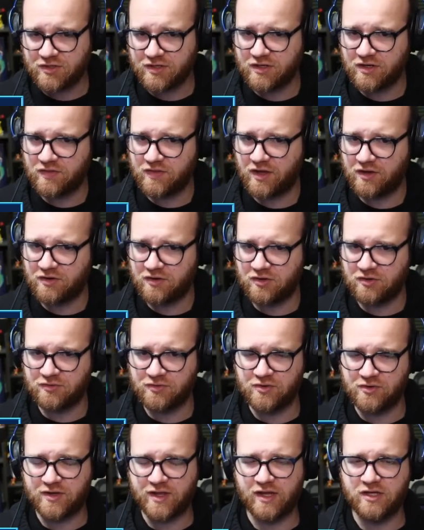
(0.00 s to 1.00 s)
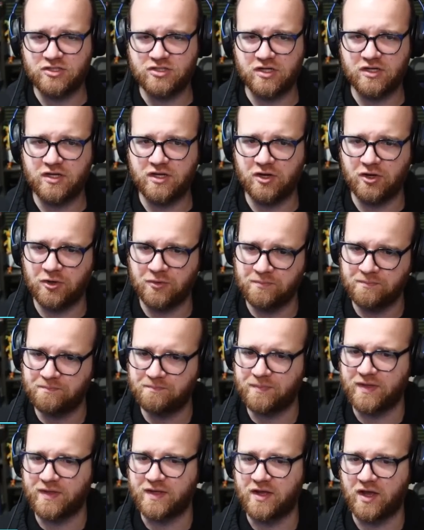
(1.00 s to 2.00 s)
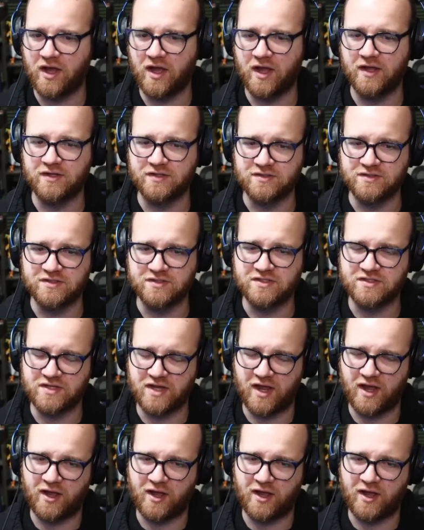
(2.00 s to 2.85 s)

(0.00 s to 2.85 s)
into the unknown location here because